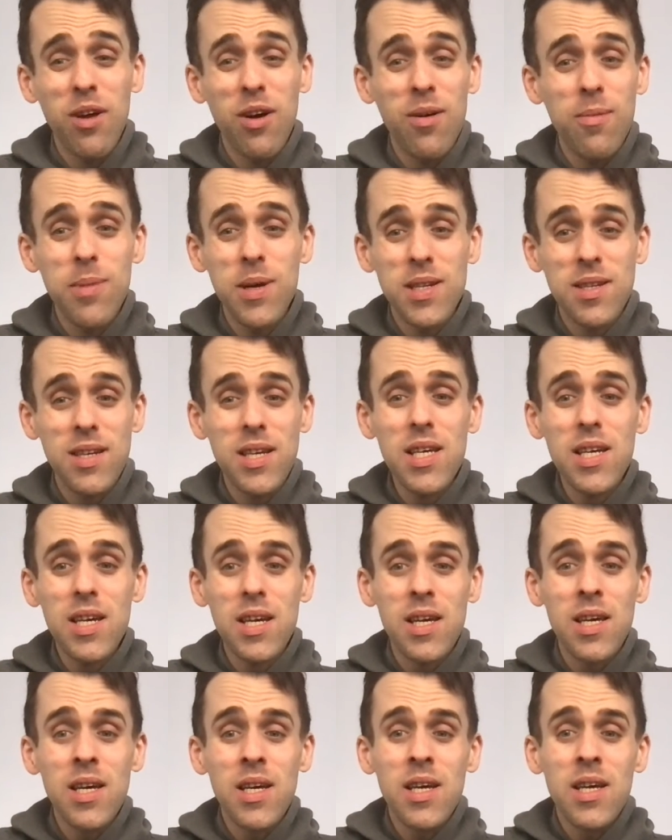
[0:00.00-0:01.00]
diabetic.
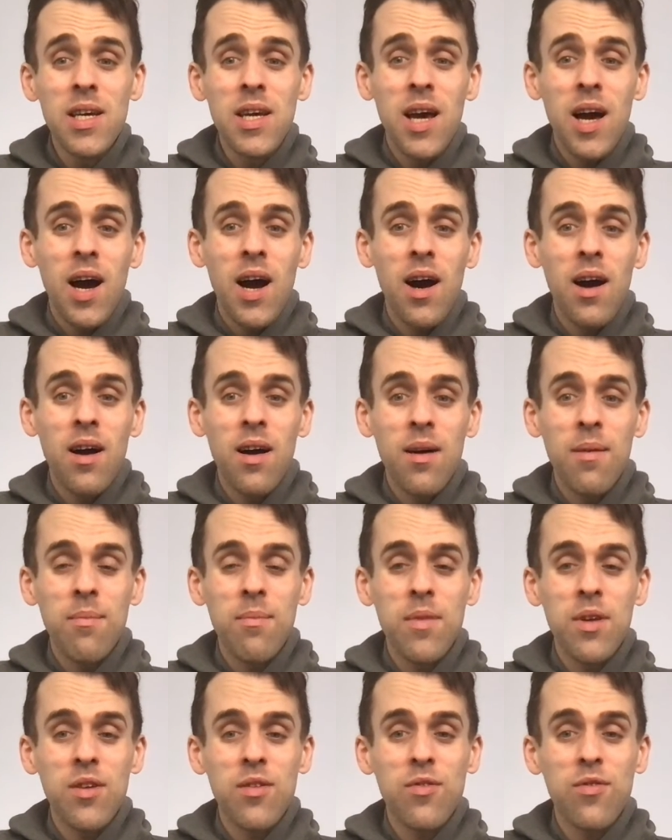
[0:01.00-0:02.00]

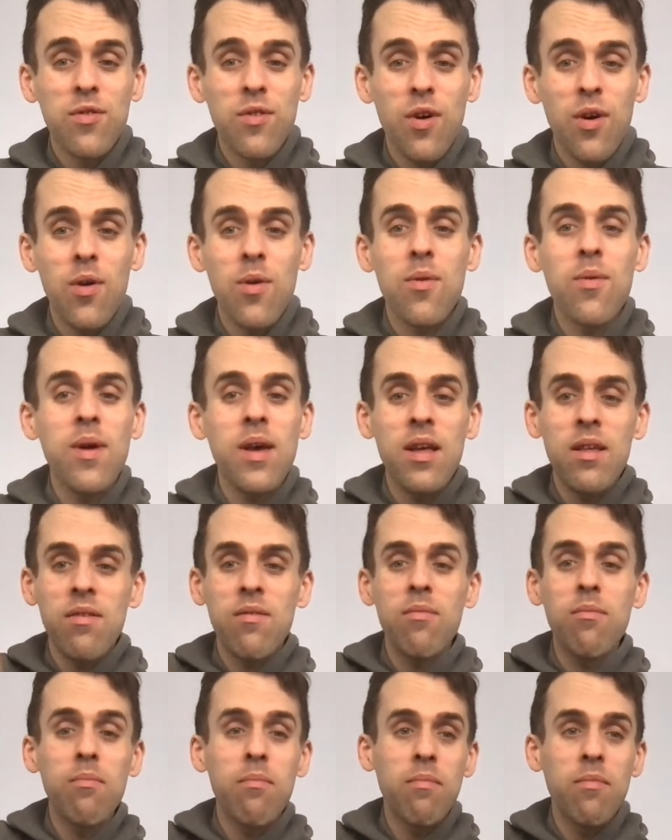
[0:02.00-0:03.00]
Um, so
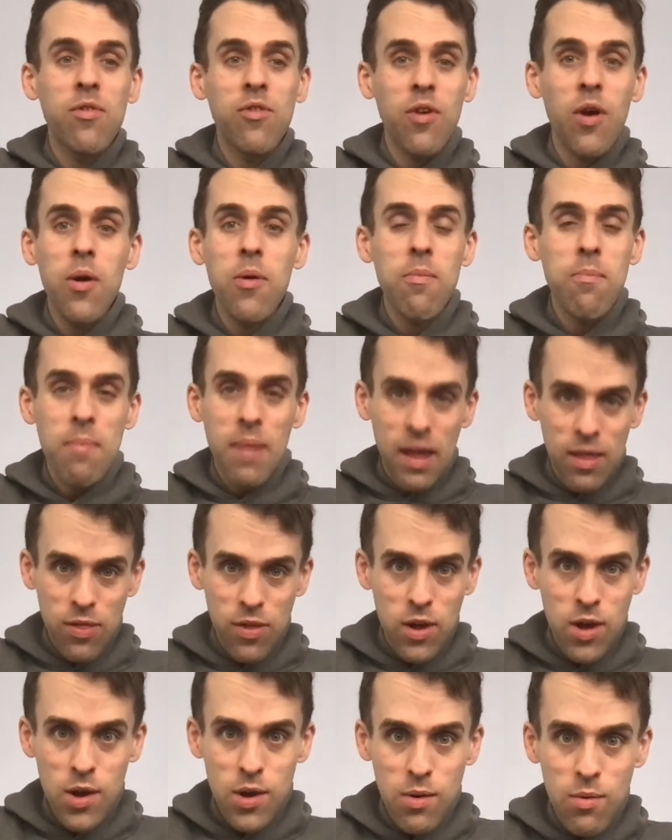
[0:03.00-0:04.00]
it's so
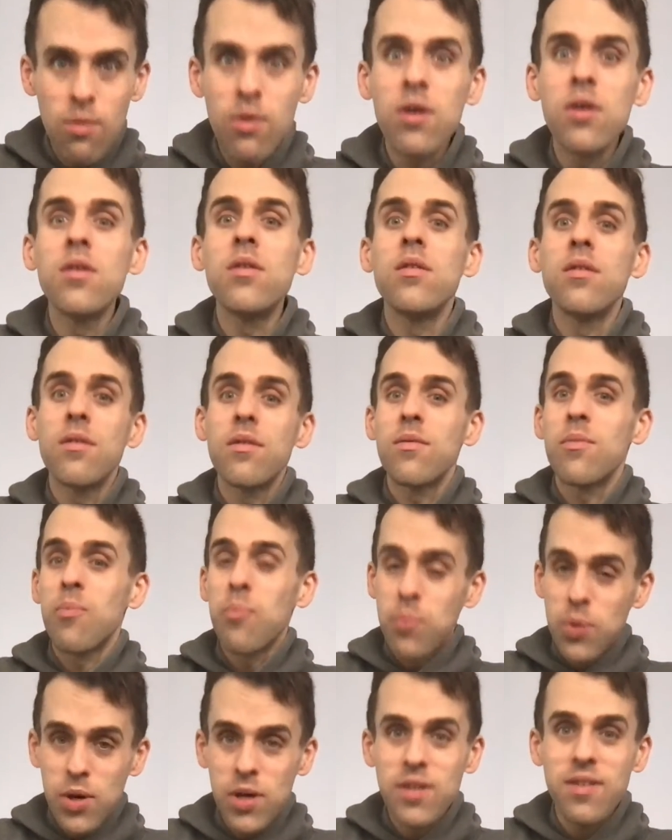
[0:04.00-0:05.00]
Matthew
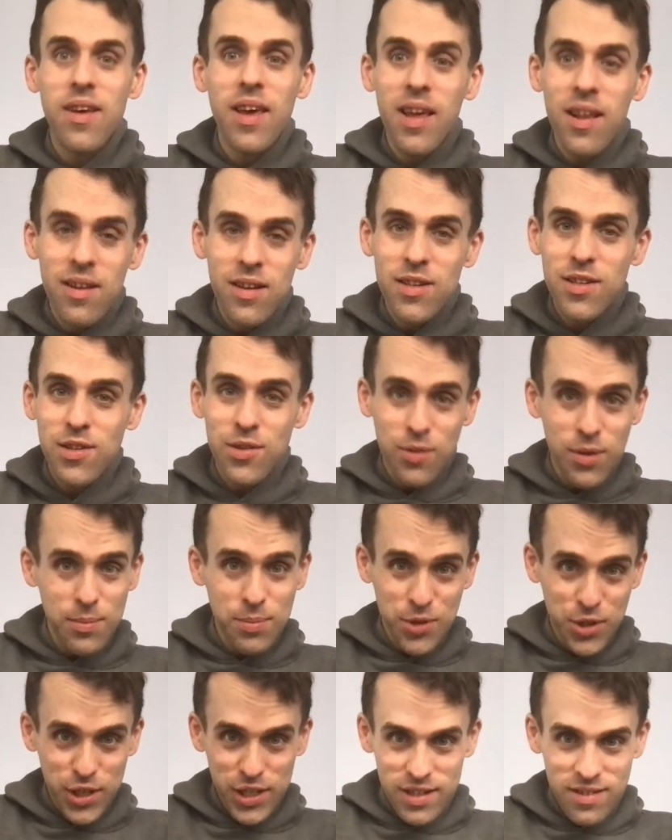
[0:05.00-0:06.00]
put in a
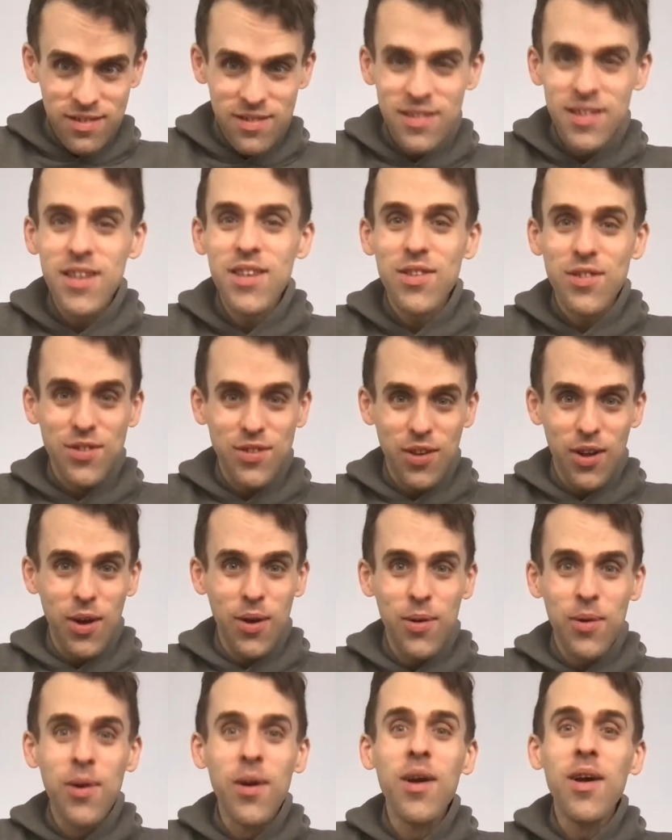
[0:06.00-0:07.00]
description.
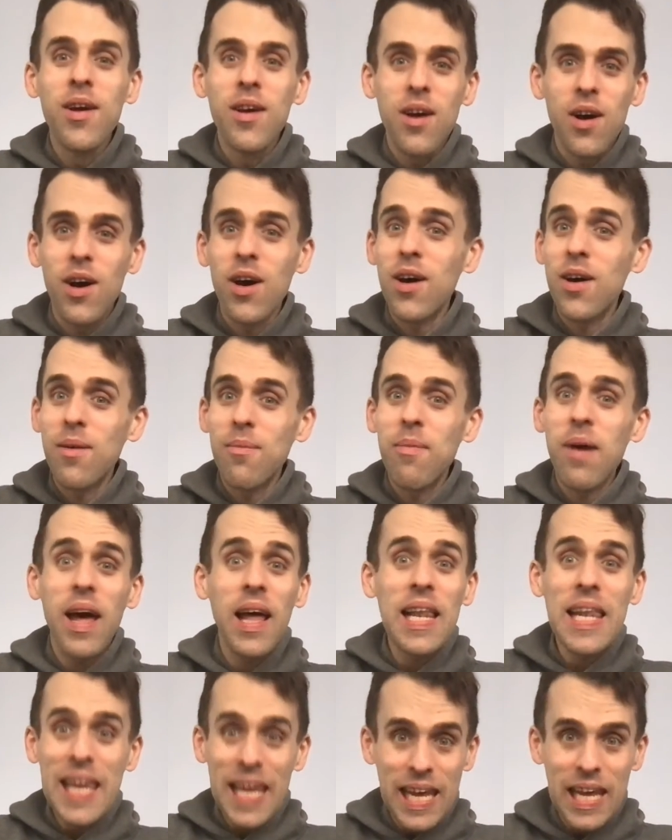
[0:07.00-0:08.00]
So um,
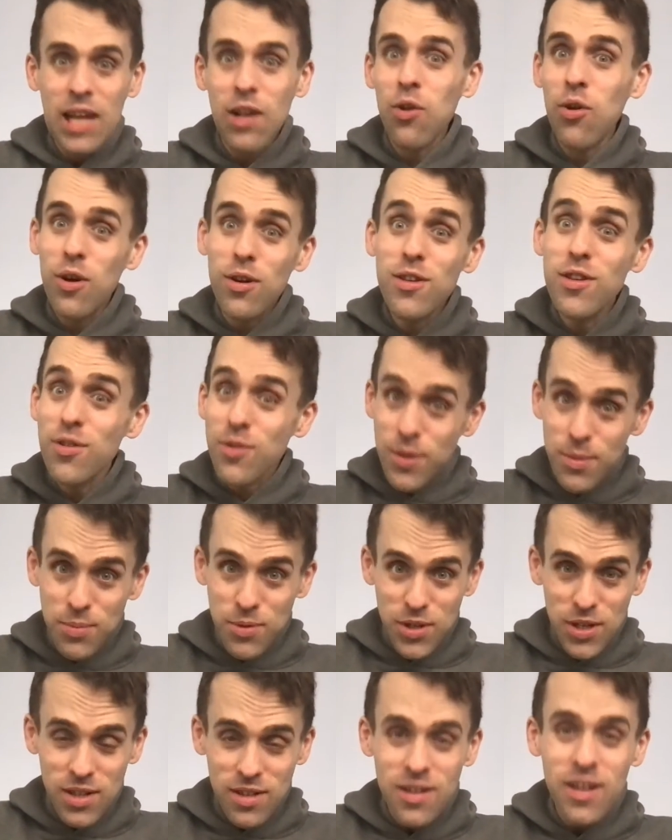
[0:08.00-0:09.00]
a link, not a
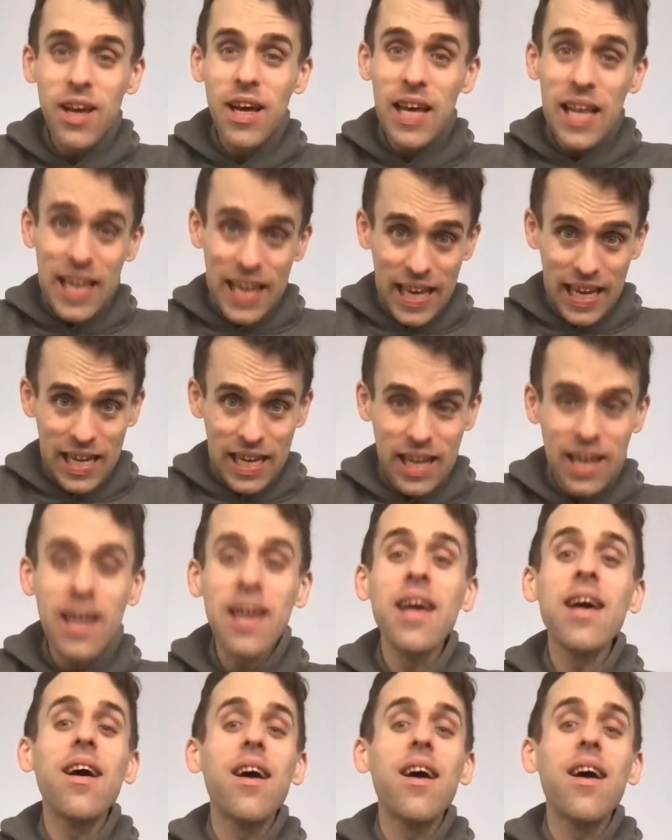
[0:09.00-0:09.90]
description, a link.